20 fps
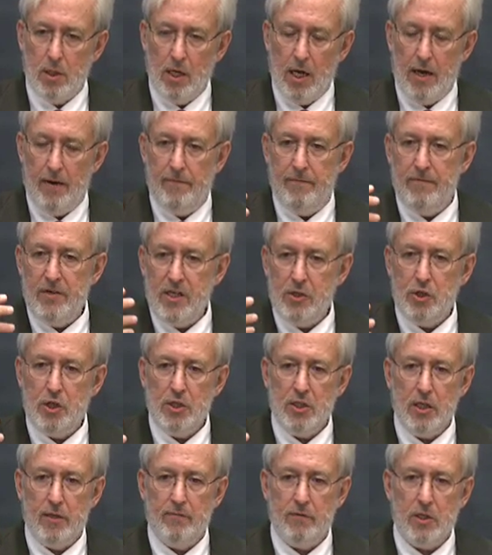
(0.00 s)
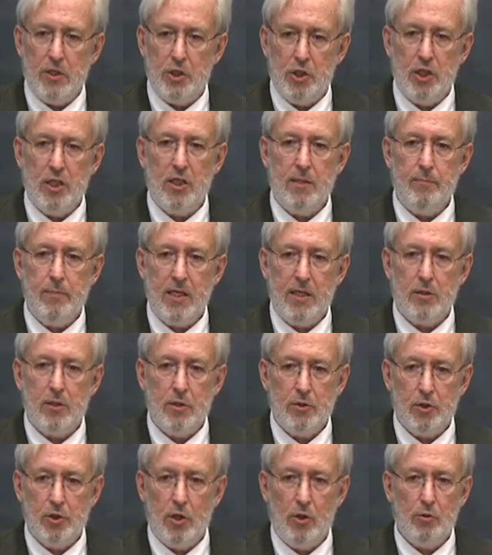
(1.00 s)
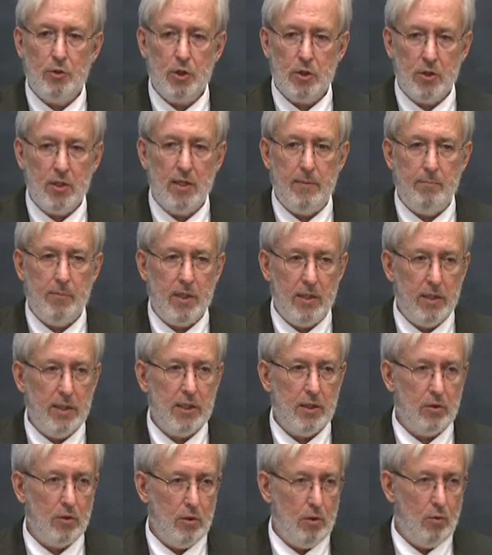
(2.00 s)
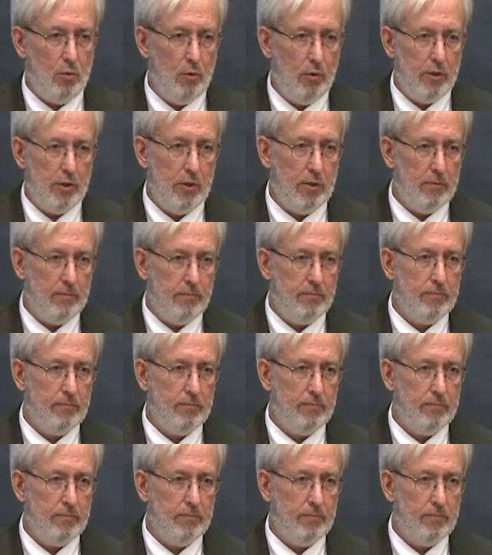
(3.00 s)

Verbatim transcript: a vision of legitimate social and political order